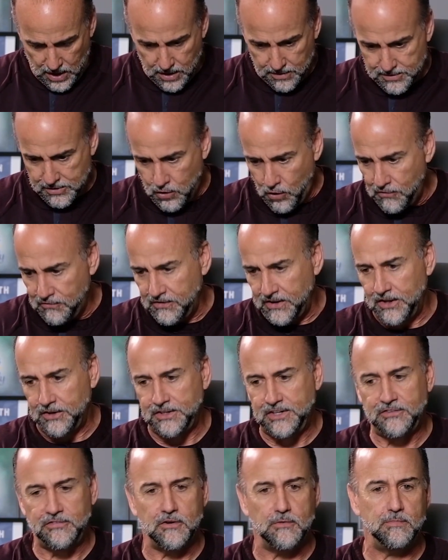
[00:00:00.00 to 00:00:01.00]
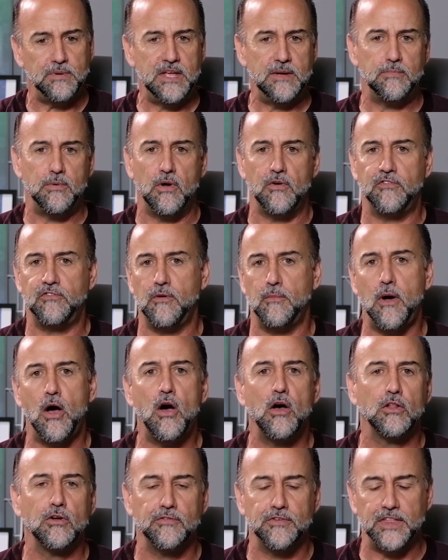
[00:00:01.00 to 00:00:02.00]
Um, Schofield, different people from
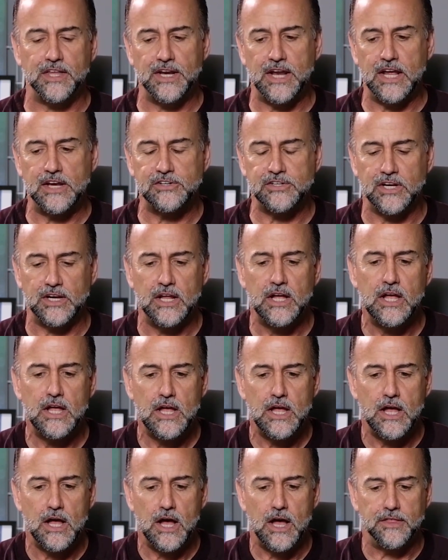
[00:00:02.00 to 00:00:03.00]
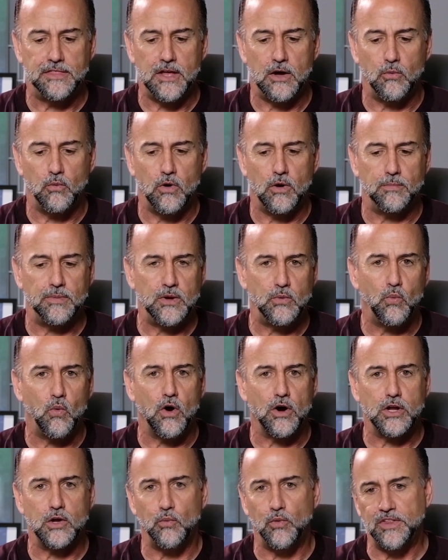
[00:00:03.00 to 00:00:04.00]
all over the nation uh, that will be
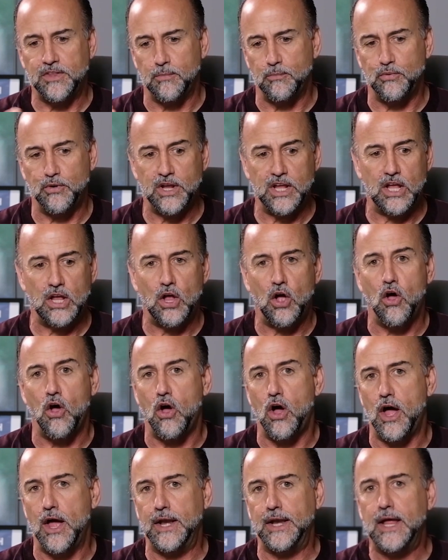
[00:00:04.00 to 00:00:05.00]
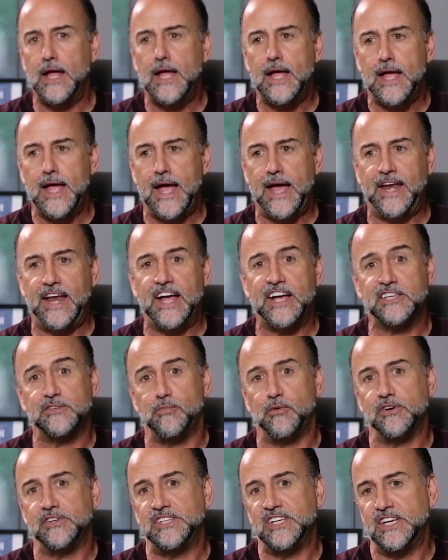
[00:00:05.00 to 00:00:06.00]
working with and bringing on and
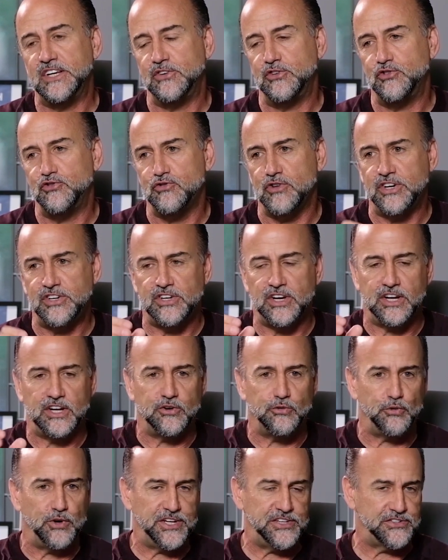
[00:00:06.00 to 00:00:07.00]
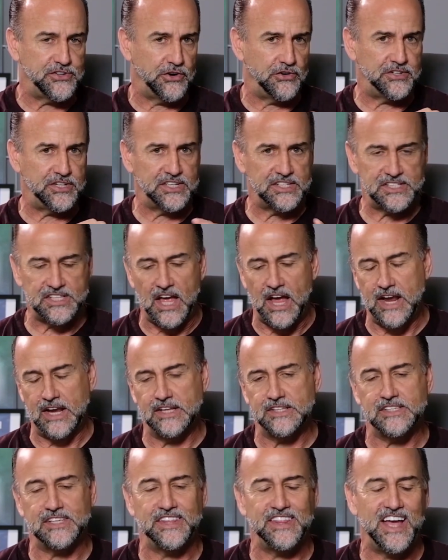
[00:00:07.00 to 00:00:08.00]
experts in nutrition and research and
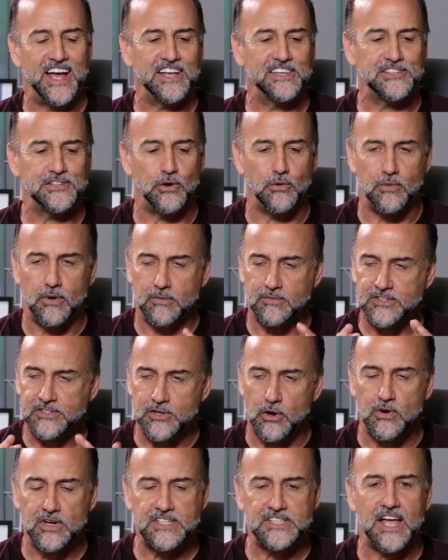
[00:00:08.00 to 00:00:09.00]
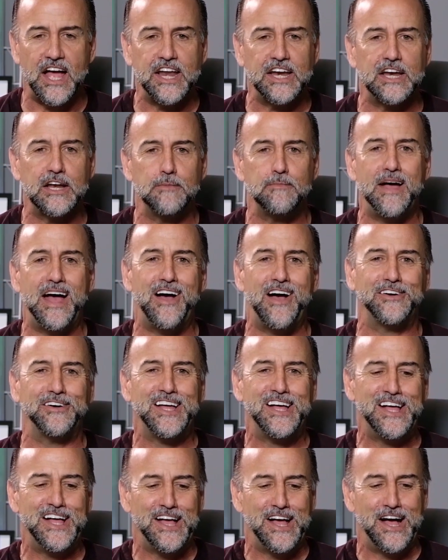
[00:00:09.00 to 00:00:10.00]
science and that. So we're so excited
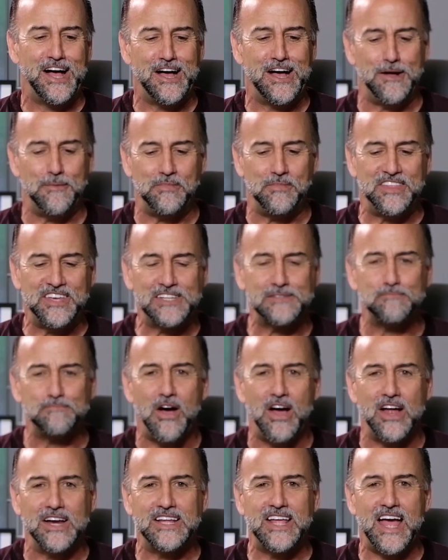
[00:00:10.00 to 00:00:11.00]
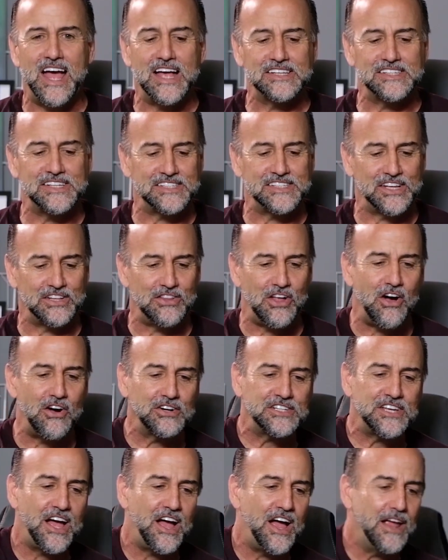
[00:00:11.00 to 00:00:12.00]
about um, this podcast. It's a
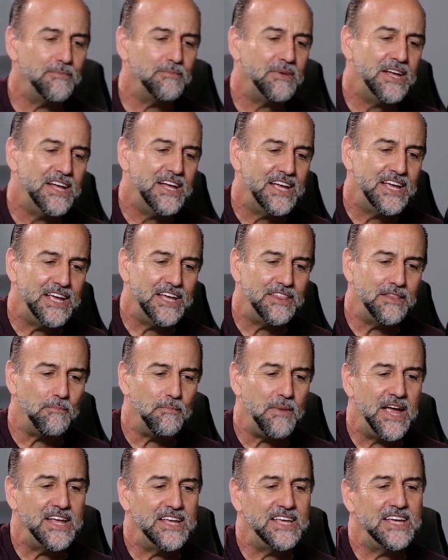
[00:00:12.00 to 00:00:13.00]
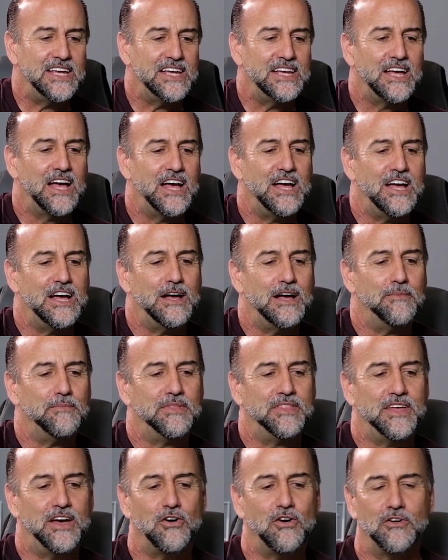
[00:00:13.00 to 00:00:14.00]
long time in the making.
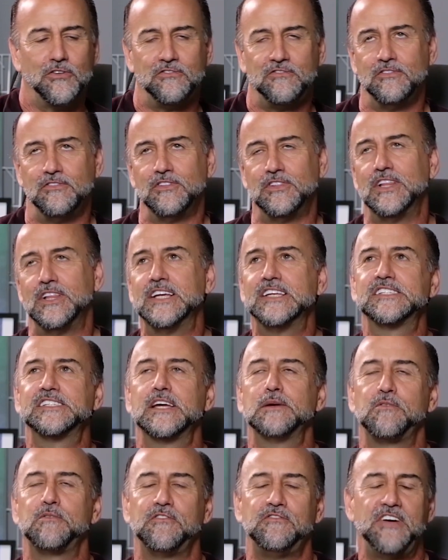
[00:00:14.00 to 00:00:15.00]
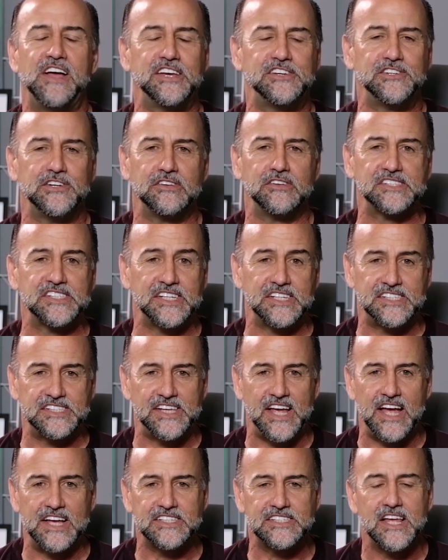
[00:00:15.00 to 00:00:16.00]
Um, the holistic professional
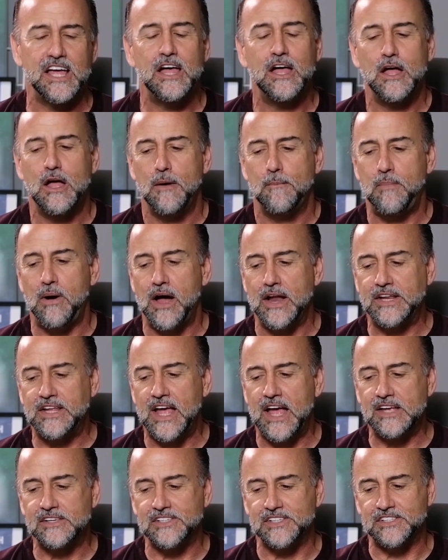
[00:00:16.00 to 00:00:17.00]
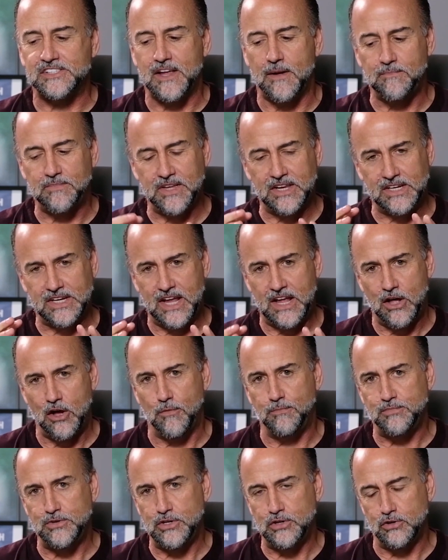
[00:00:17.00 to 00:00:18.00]
success podcast is something to
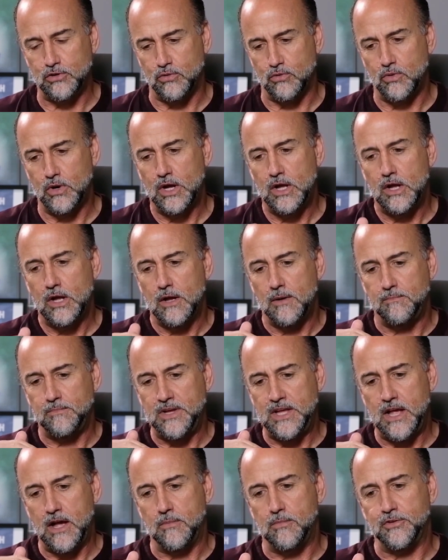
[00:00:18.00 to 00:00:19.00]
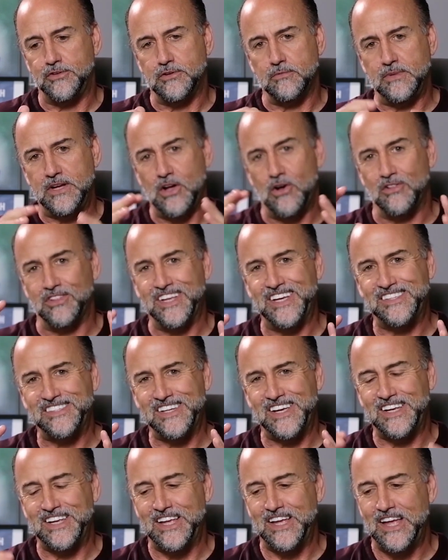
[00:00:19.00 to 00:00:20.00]
help you be able to be
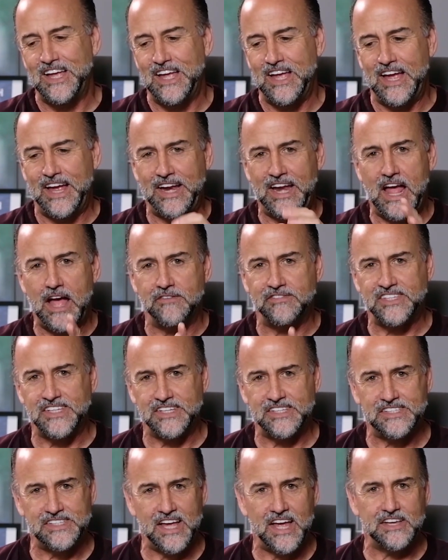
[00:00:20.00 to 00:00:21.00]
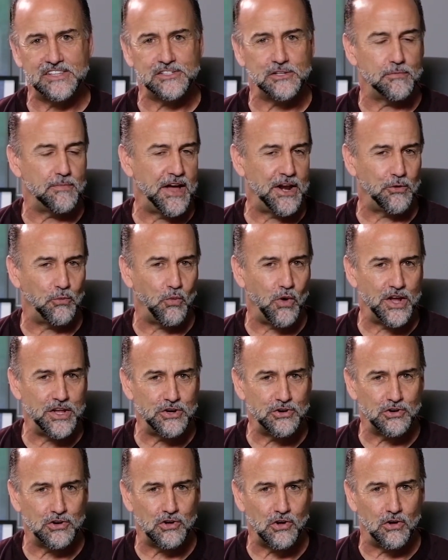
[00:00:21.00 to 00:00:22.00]
holistic and have success no matter
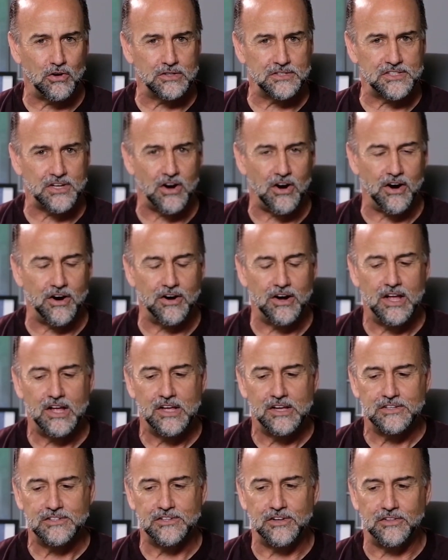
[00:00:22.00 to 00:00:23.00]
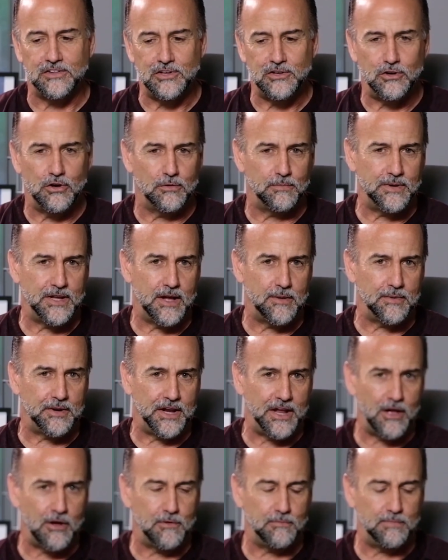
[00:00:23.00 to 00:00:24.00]
what your goals are so that you'll be
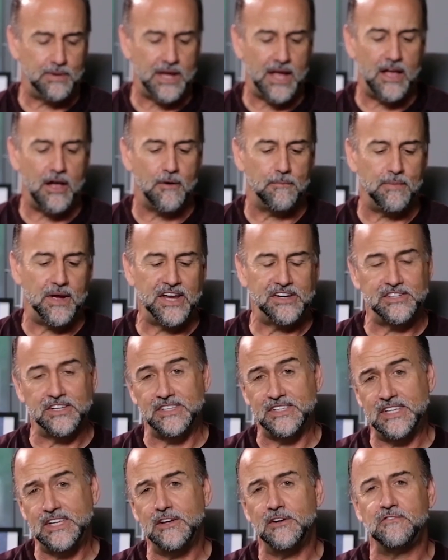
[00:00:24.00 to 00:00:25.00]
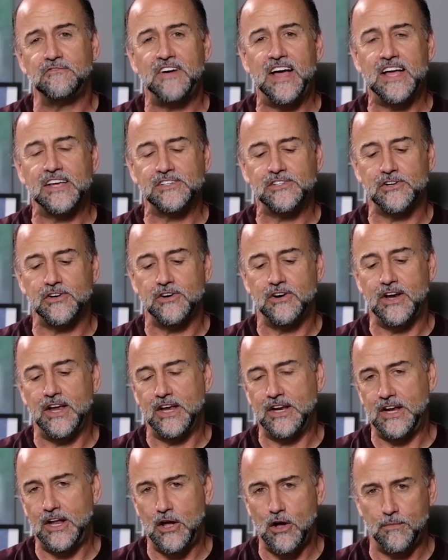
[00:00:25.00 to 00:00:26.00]
able to help, help patients heal faster
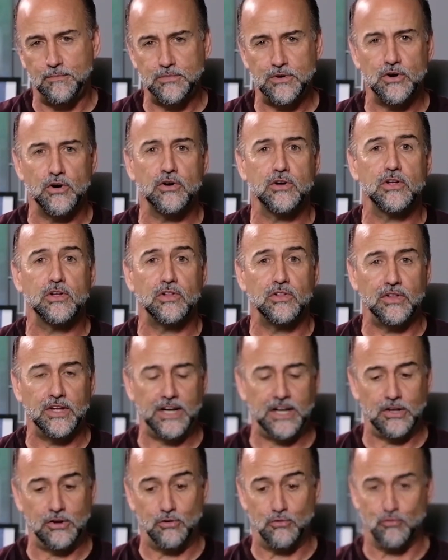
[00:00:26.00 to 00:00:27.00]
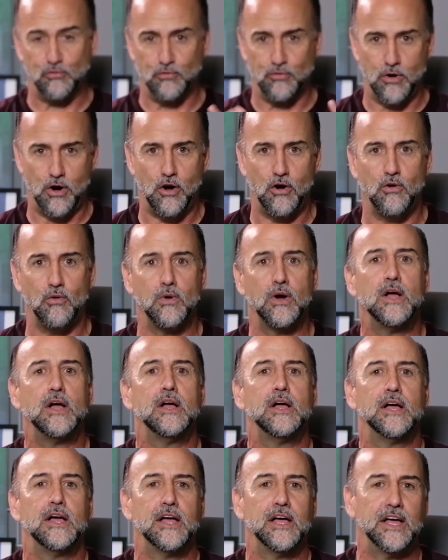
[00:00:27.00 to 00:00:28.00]
and help your clinic grow
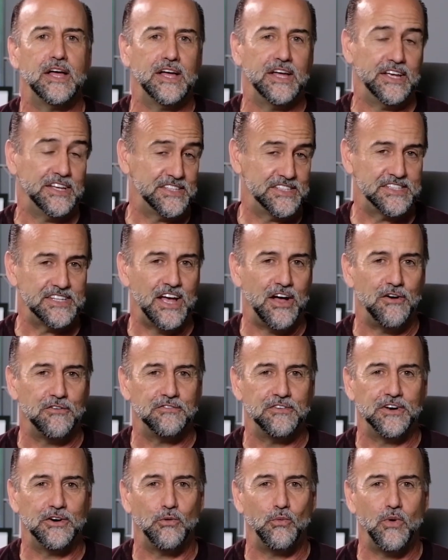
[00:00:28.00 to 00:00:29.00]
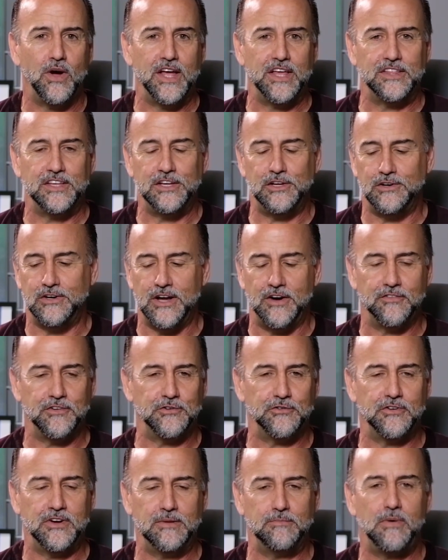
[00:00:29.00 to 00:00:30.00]
uh, itself in a way that you
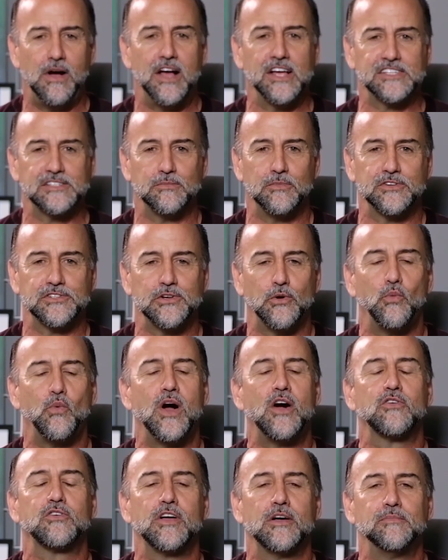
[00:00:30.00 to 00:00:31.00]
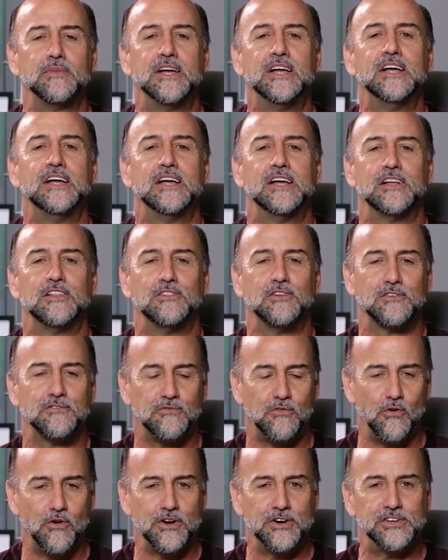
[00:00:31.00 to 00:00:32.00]
never dreamed possible. So, welcome.
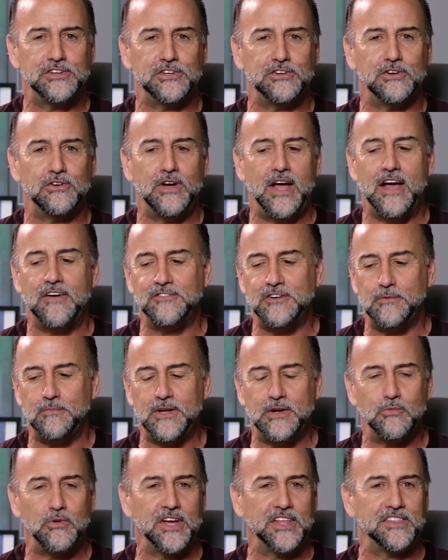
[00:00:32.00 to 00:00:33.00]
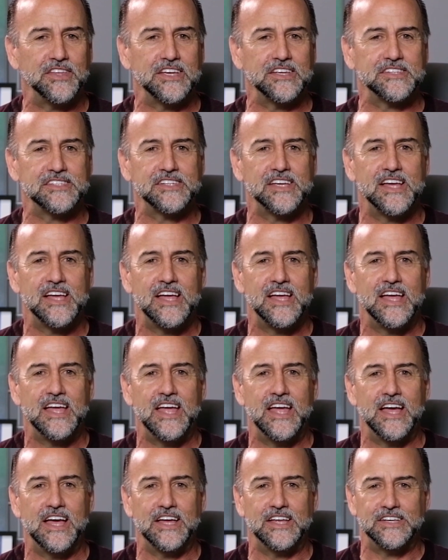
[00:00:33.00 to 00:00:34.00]
Look forward to having you be with us,
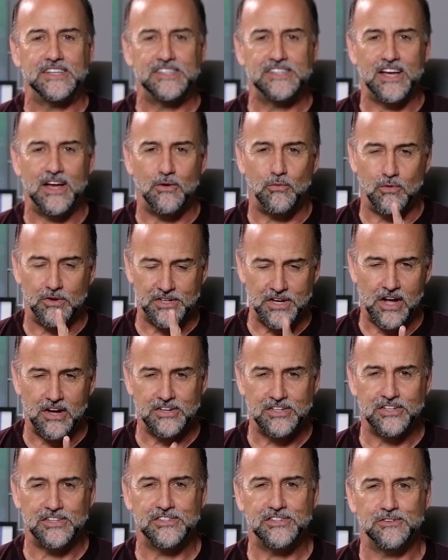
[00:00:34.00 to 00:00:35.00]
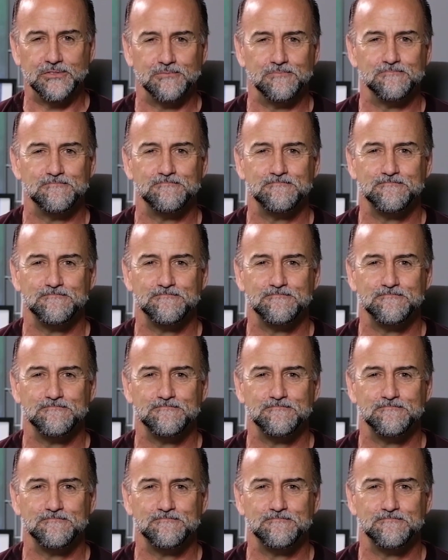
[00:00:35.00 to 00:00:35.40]
and uh, we'll talk to you soon.